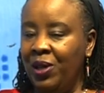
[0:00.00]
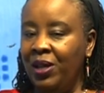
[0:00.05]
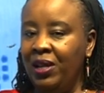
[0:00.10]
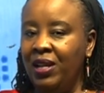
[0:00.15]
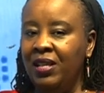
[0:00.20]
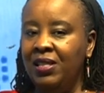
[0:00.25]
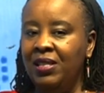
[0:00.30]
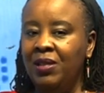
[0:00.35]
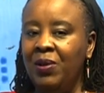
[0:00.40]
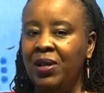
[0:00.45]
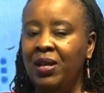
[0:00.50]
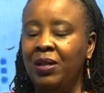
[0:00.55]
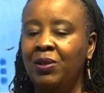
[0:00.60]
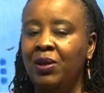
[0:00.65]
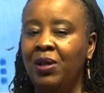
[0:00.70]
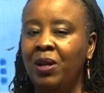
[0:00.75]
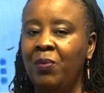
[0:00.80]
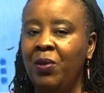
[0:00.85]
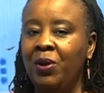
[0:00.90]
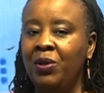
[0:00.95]
And I say, when I
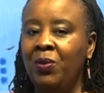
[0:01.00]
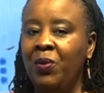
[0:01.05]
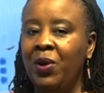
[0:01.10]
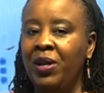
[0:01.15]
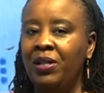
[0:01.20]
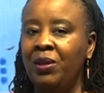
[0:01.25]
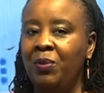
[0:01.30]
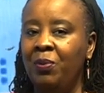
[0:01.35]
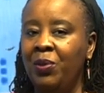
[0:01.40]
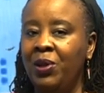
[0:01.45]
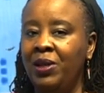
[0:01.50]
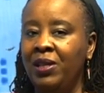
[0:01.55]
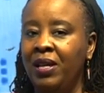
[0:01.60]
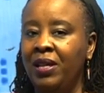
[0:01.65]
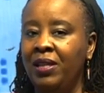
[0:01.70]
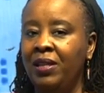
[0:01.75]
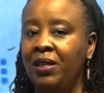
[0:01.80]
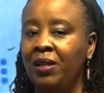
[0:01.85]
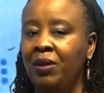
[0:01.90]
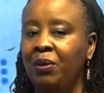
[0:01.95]
talk about quite a bit, I
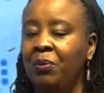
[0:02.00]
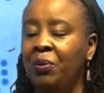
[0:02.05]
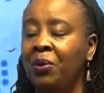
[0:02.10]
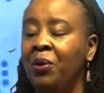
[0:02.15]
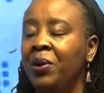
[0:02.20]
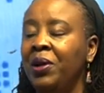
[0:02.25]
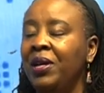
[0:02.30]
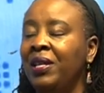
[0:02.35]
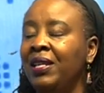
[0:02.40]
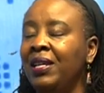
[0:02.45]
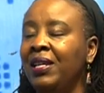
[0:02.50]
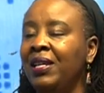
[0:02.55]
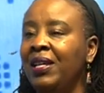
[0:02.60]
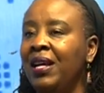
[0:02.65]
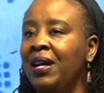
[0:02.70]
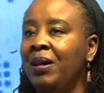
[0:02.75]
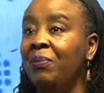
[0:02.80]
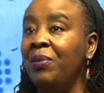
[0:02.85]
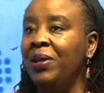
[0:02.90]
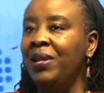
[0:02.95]
think more in the
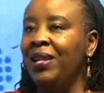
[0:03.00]
urban